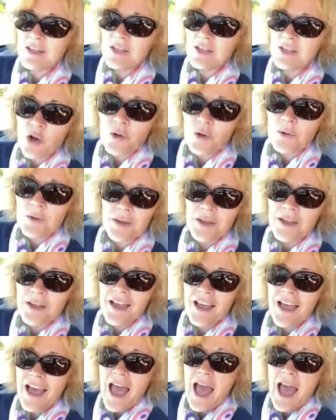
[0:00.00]
you know,
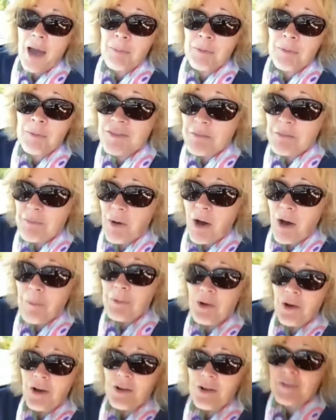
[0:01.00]
happens in pop
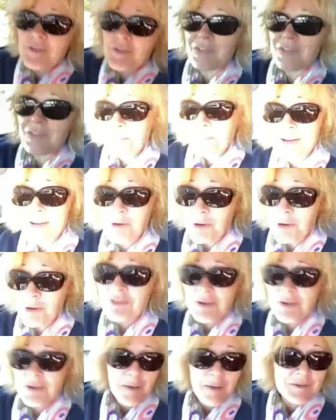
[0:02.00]
concerts, but it
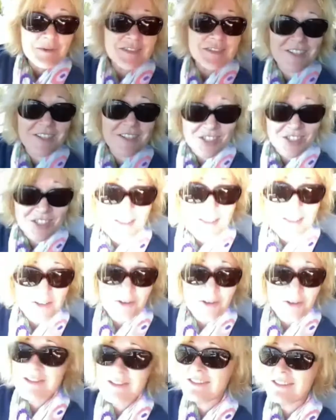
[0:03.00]
also happens in jazz
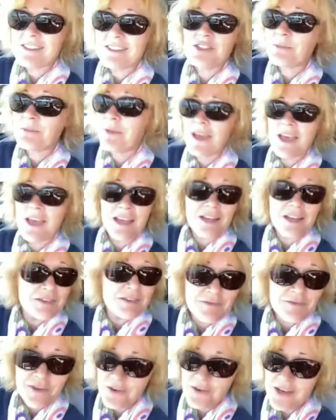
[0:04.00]
concerts in Japan. It's
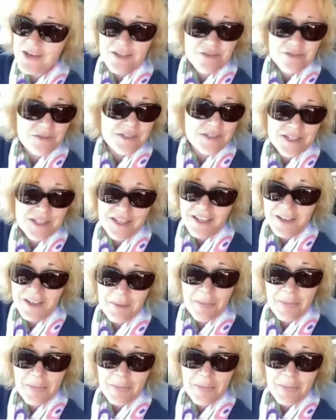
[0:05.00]
very interesting.